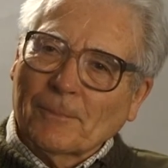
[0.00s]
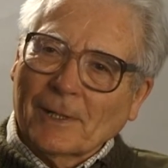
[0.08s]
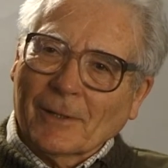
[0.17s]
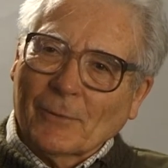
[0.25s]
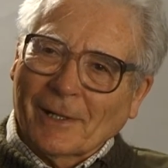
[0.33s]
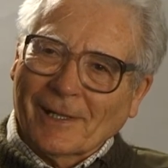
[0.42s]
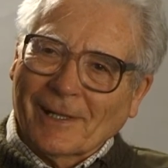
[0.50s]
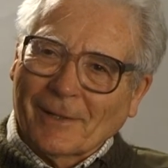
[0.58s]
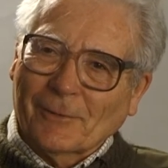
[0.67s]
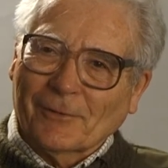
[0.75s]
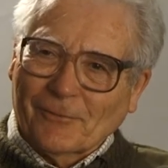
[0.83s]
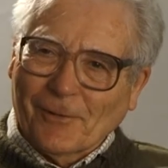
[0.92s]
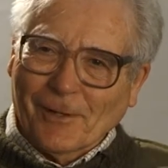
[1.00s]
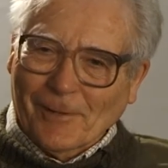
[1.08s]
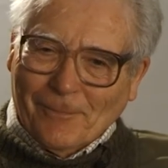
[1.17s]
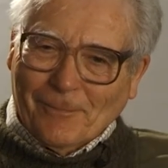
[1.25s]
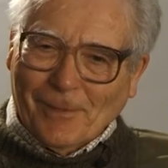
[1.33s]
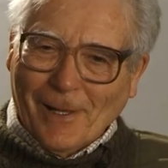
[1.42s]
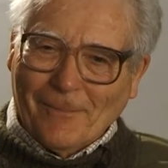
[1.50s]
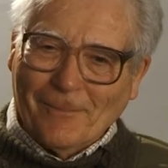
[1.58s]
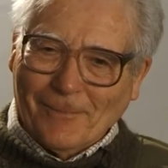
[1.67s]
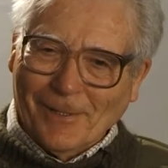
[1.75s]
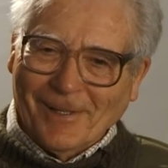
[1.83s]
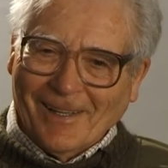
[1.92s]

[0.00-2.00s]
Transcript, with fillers: Pickwick. He was rather plump